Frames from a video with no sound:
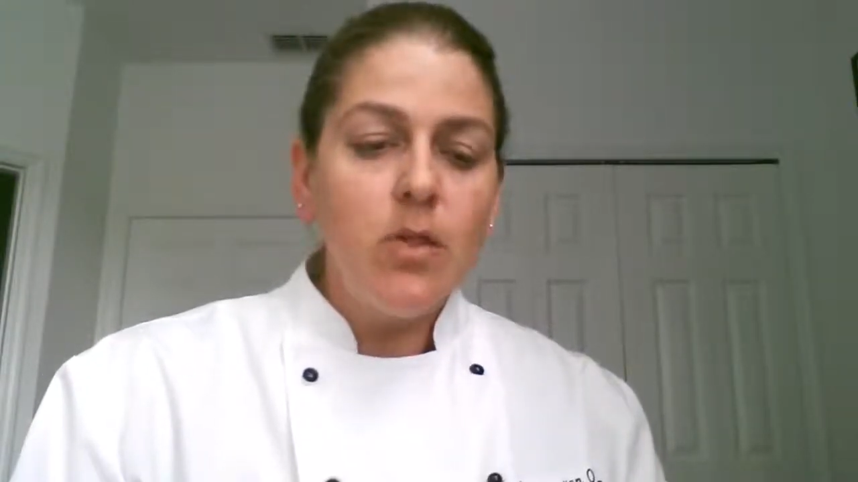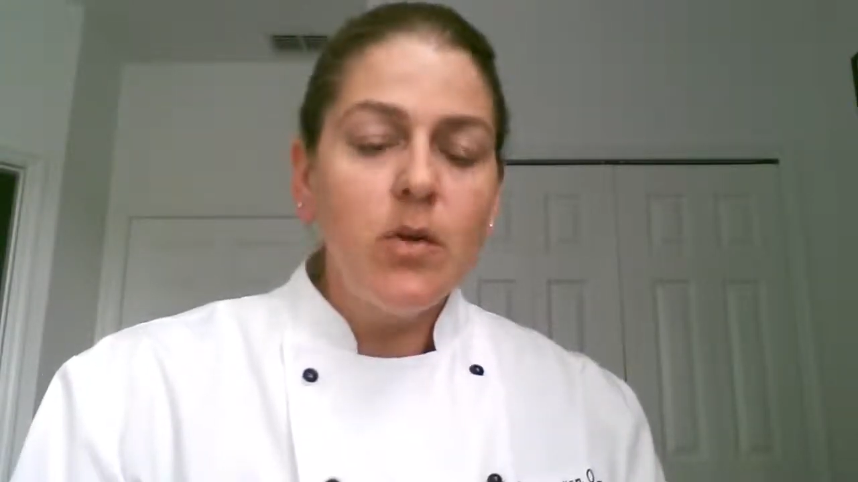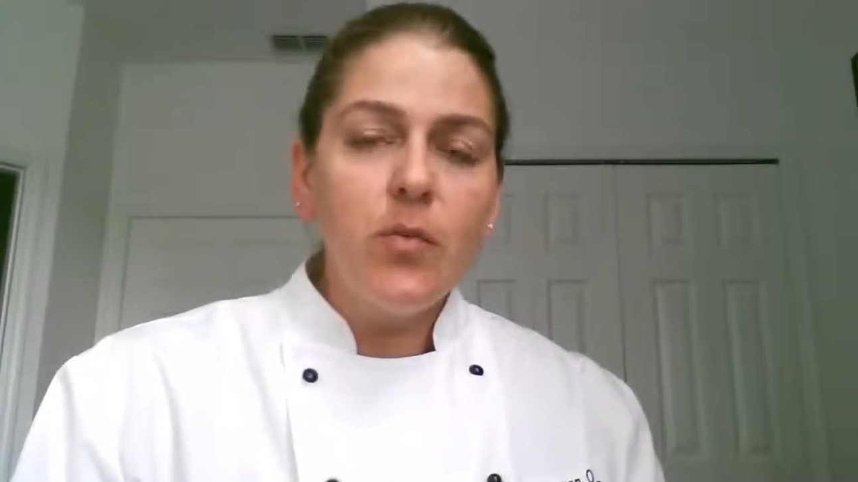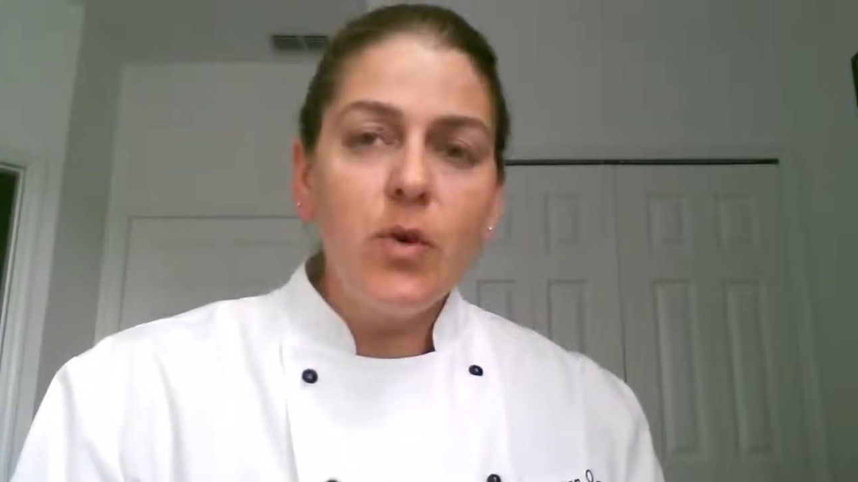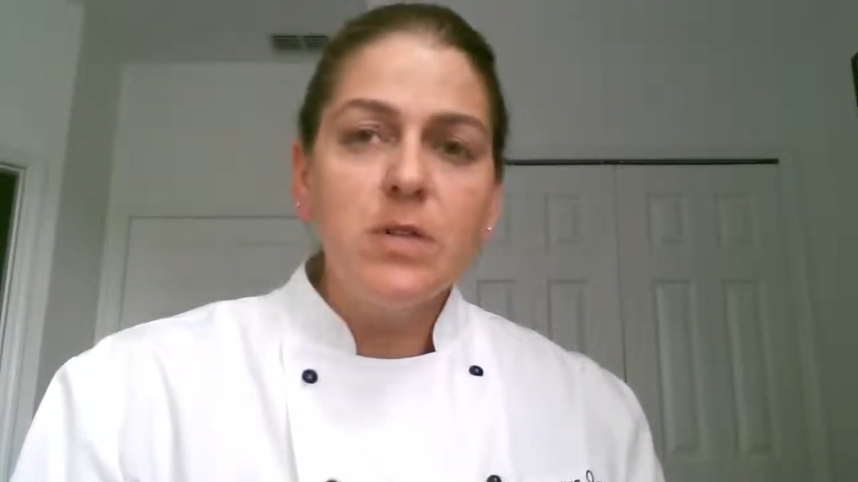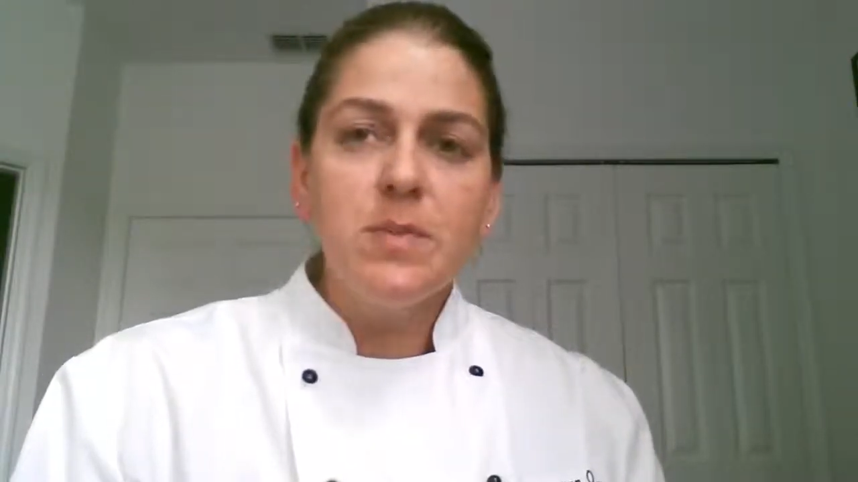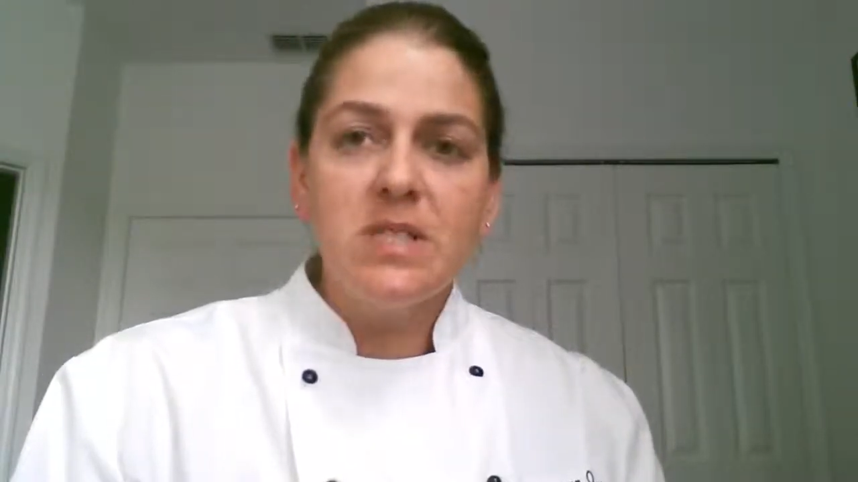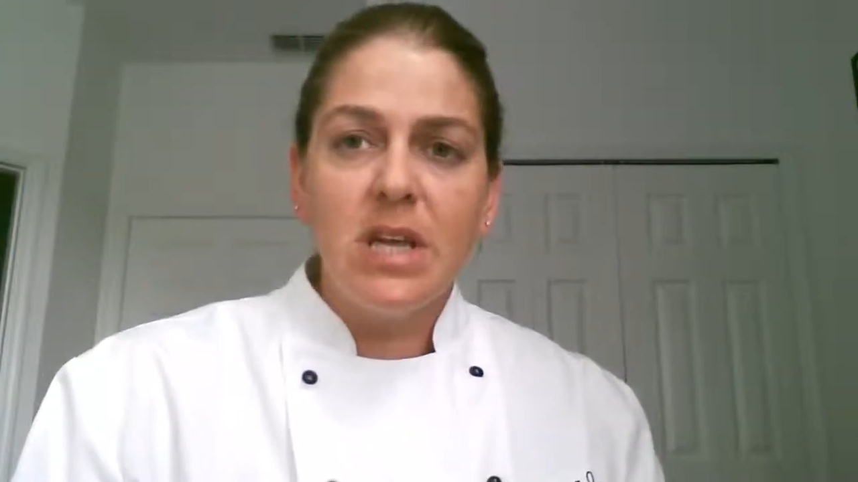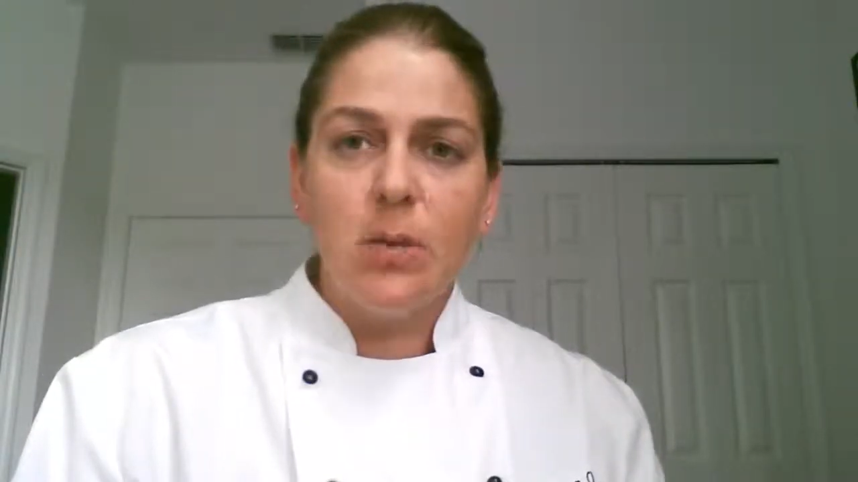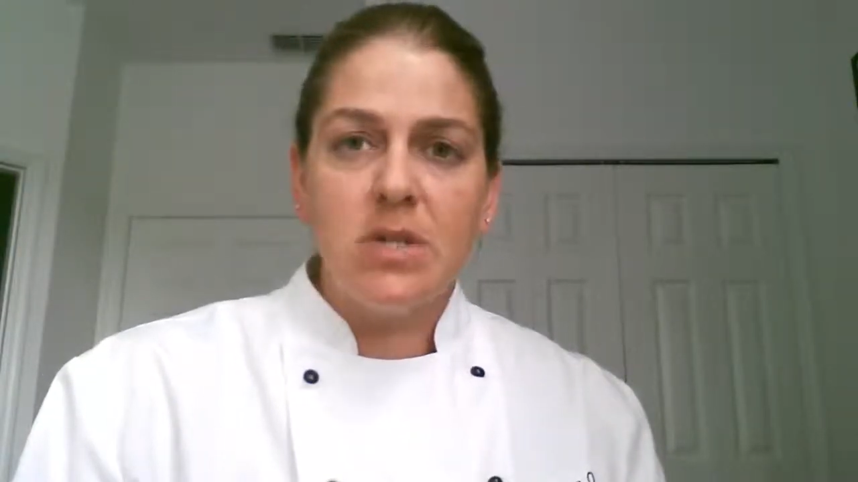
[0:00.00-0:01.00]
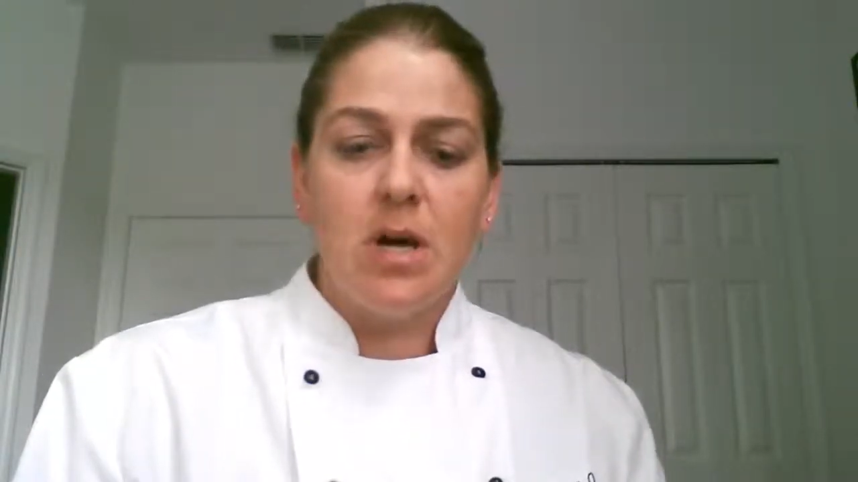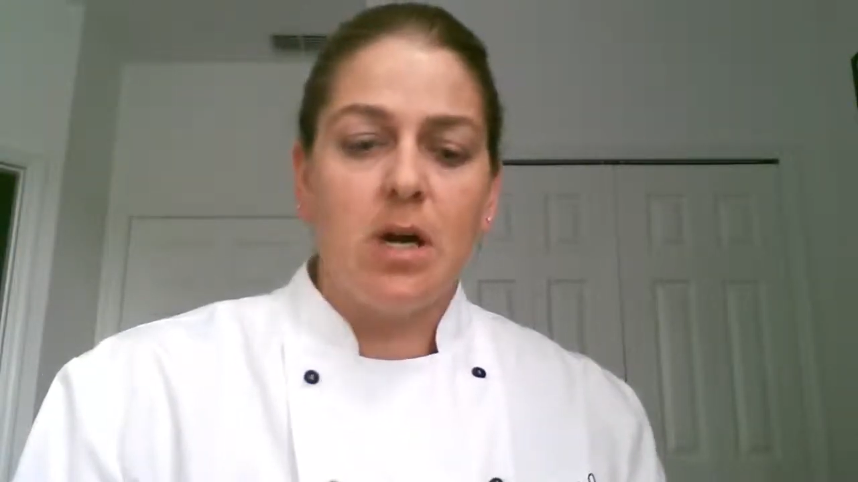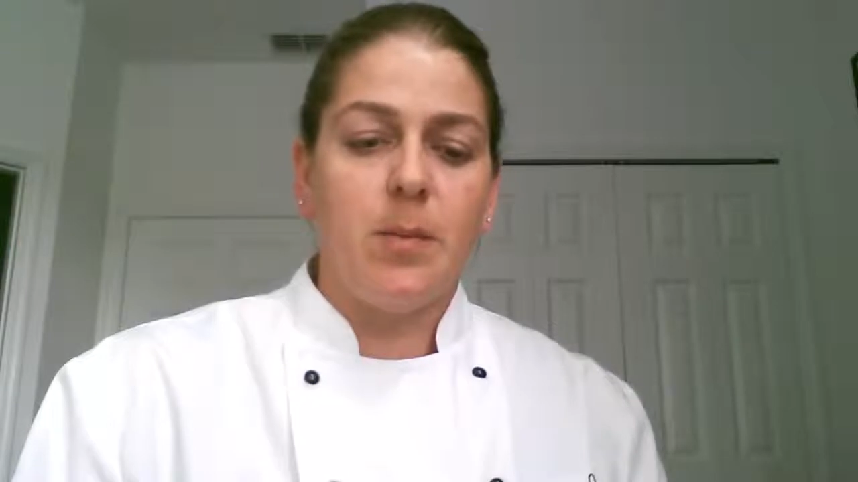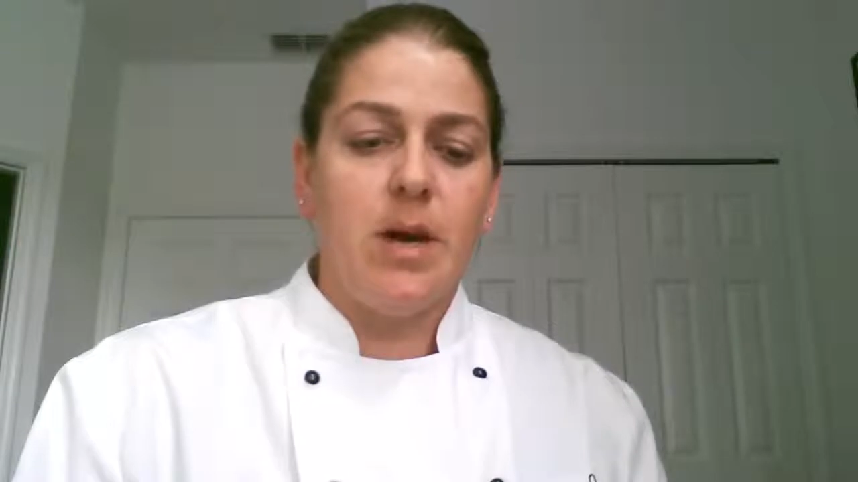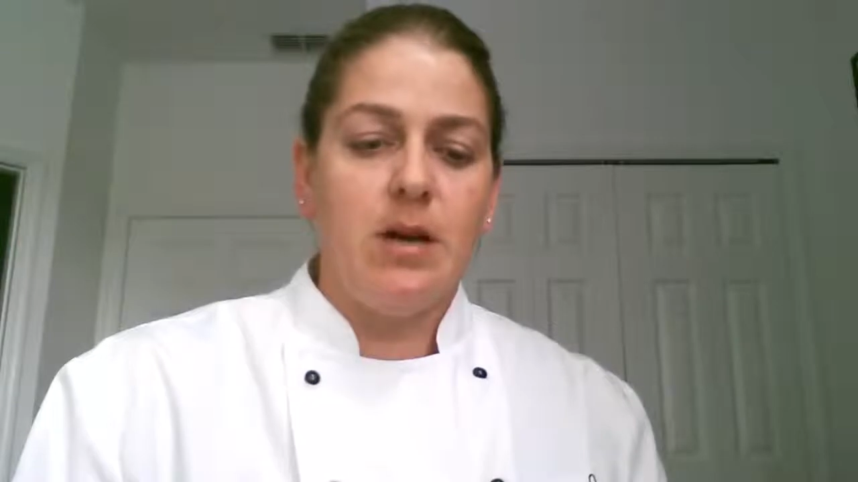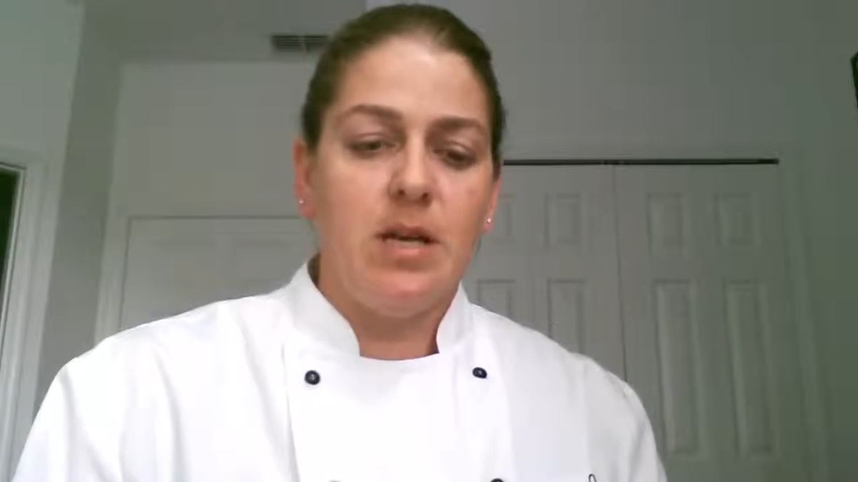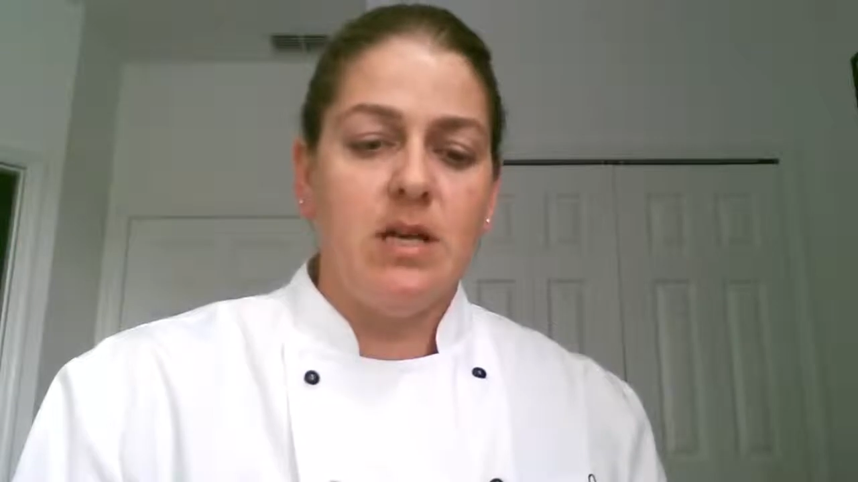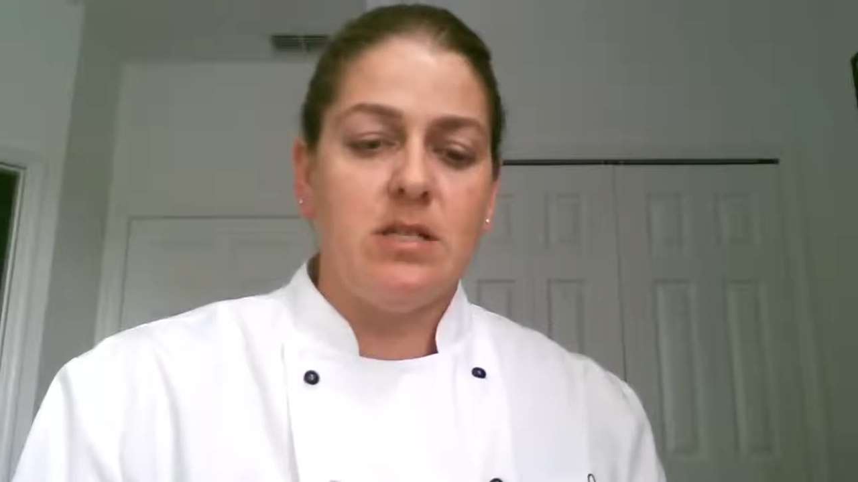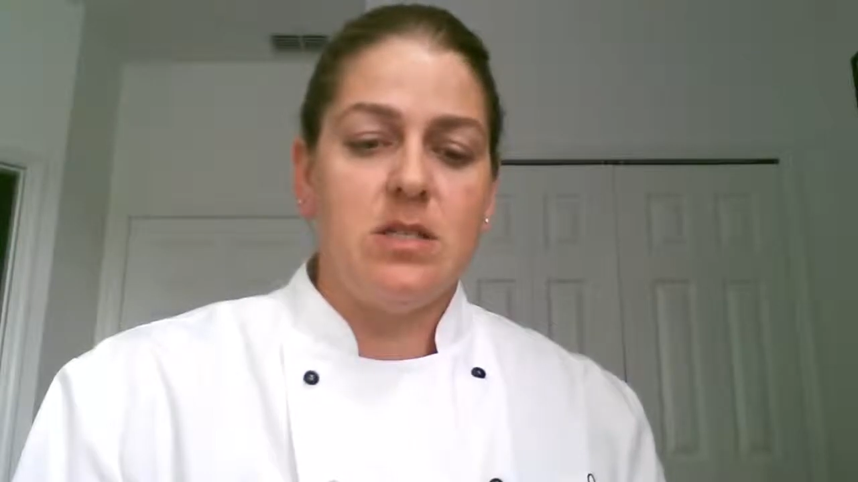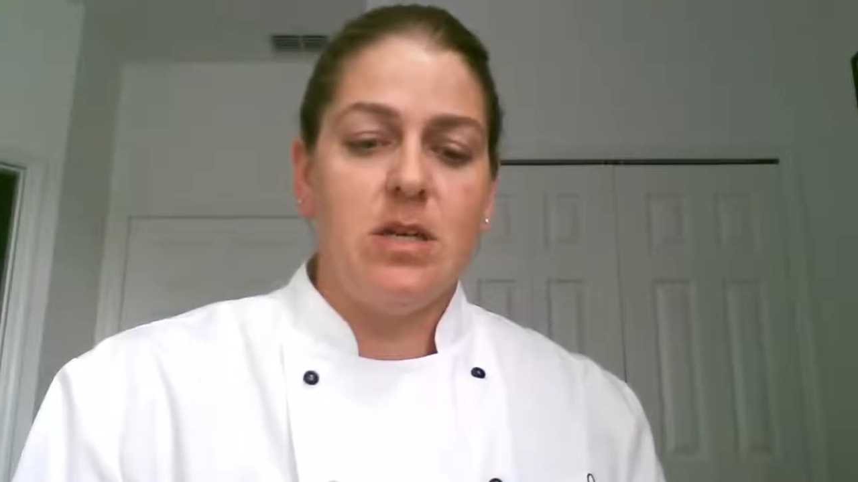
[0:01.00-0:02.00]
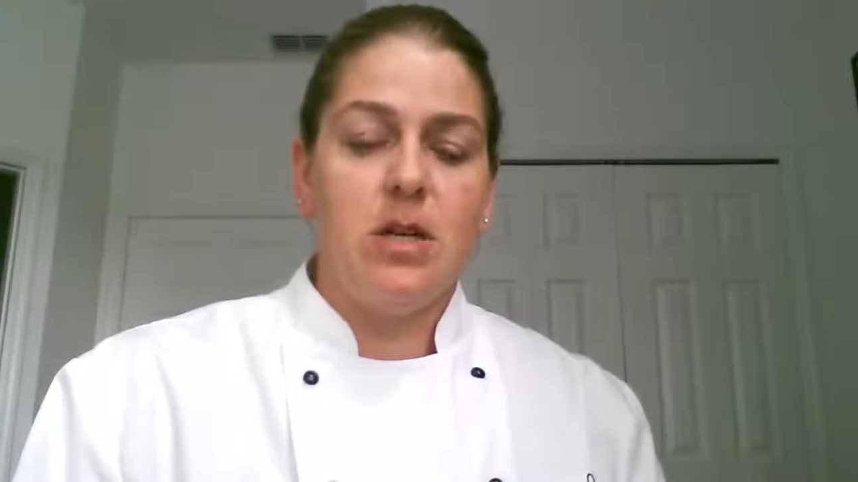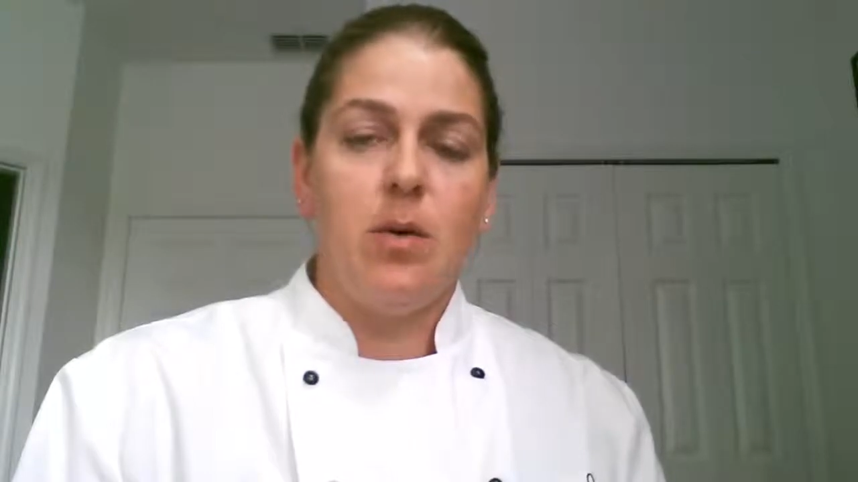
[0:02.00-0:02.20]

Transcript: the first mistake we talk about is,